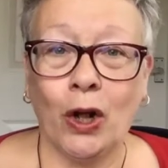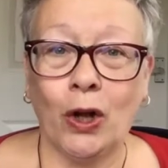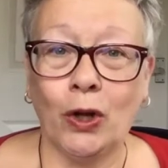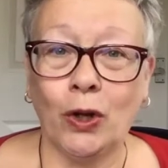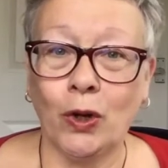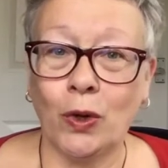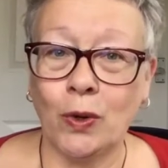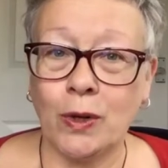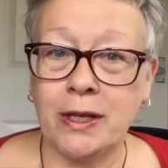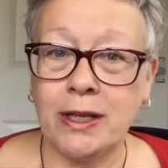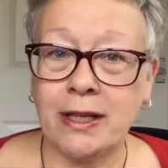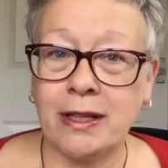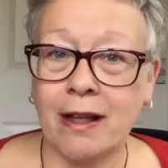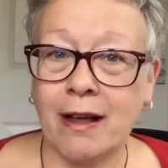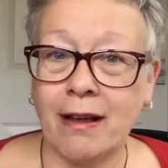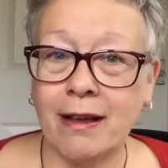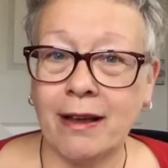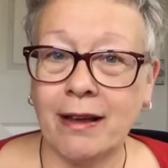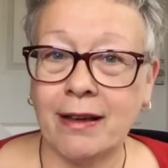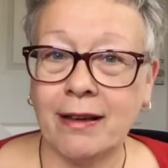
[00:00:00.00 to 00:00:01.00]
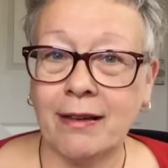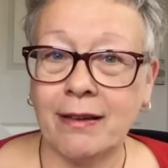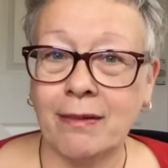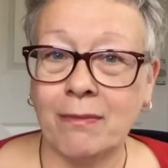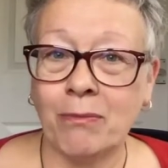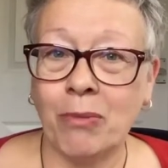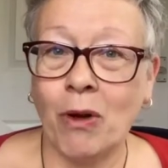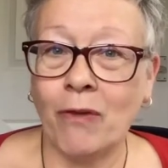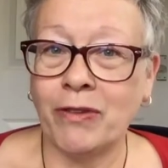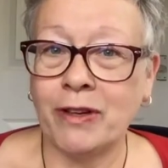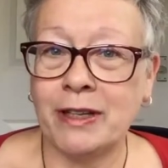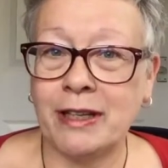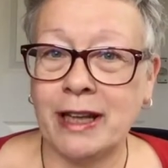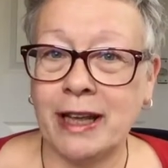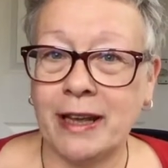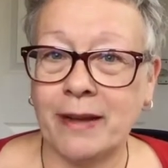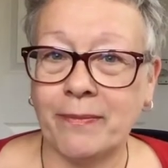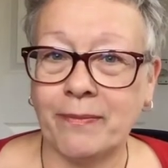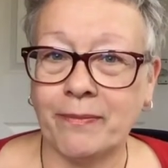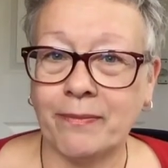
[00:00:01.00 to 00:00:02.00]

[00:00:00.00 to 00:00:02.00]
looks like poverty.